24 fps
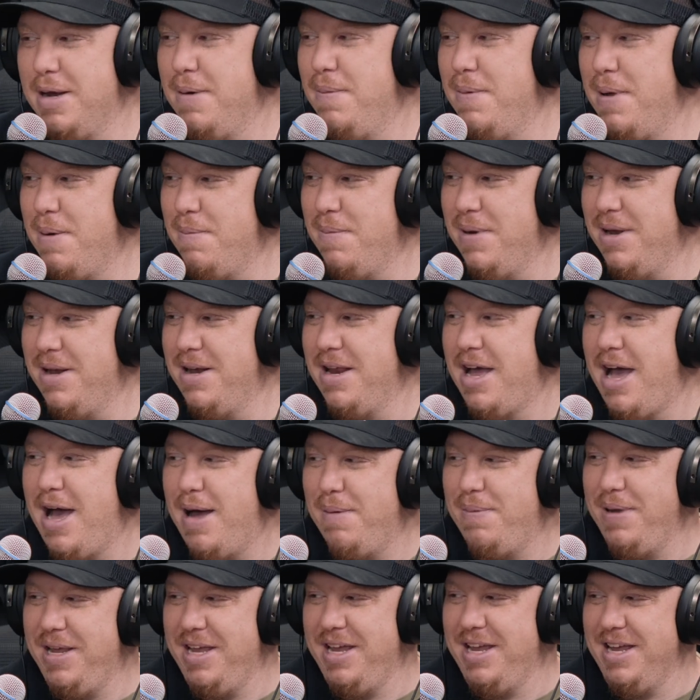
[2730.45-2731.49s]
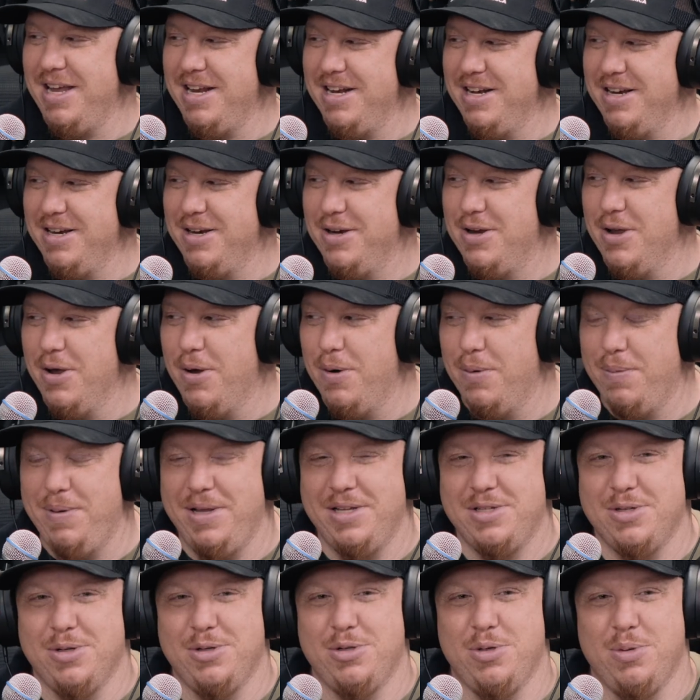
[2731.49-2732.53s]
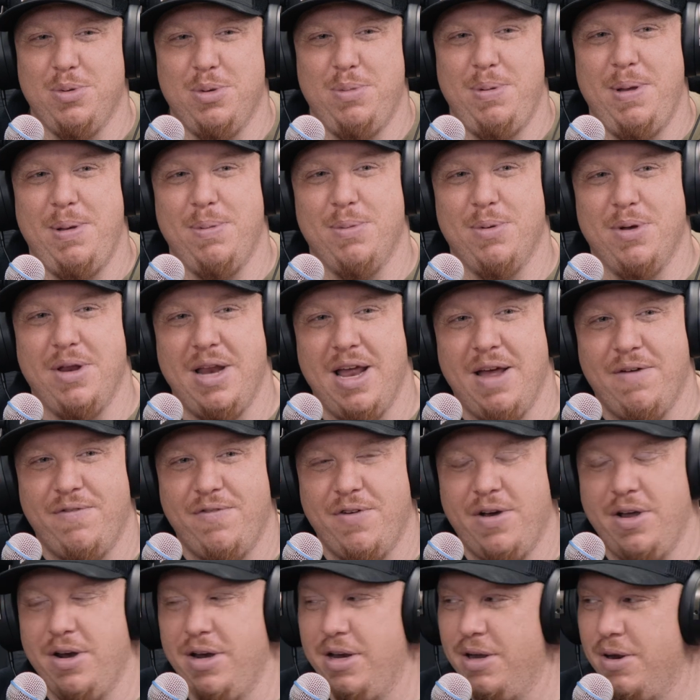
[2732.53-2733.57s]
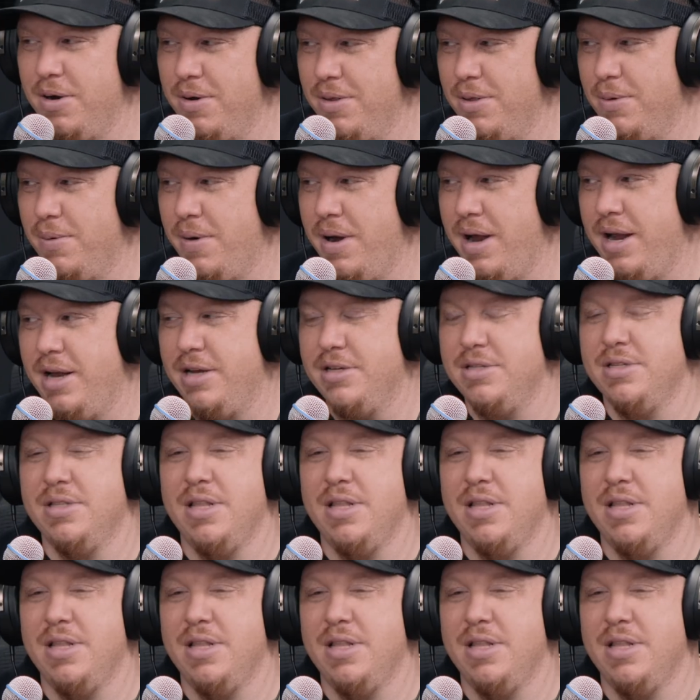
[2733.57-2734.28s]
Amendment hobby and go be social with people and have fun and go to the range.